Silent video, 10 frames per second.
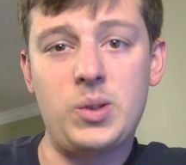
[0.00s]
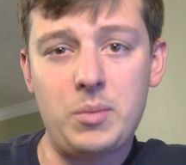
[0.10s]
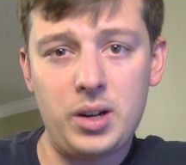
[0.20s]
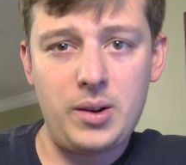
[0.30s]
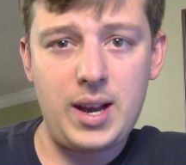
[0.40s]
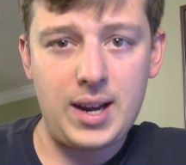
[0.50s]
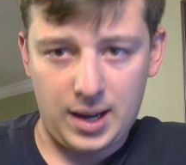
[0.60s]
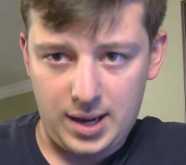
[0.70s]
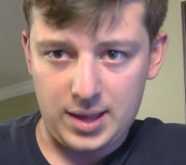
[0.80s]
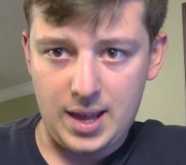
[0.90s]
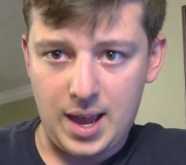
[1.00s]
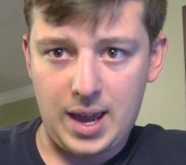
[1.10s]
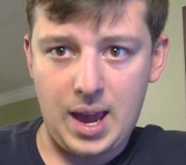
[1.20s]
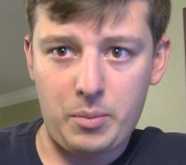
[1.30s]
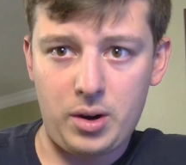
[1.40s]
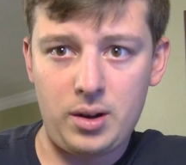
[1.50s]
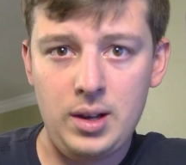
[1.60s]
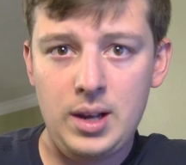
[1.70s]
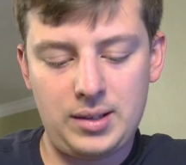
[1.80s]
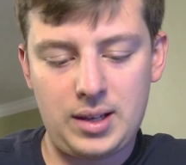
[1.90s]
So I'm going to go ahead and cut that camera
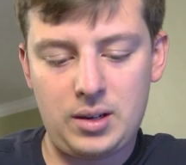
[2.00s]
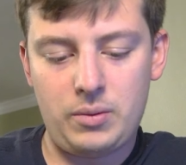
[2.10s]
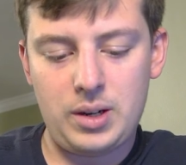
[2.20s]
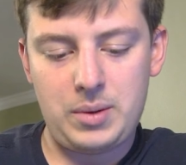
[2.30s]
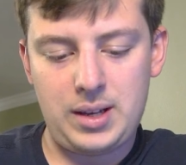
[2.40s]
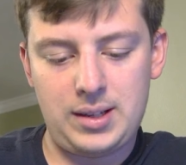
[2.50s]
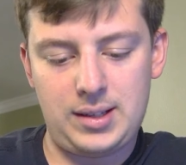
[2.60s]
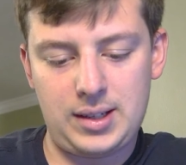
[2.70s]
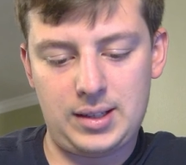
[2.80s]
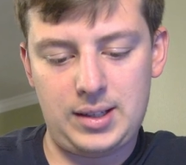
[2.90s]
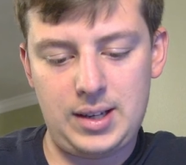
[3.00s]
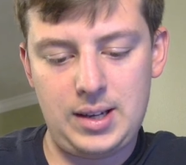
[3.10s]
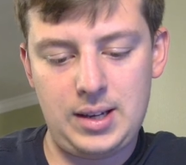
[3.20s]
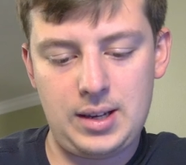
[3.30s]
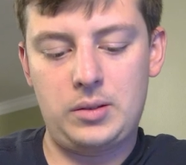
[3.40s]
because I don't want to be in 60.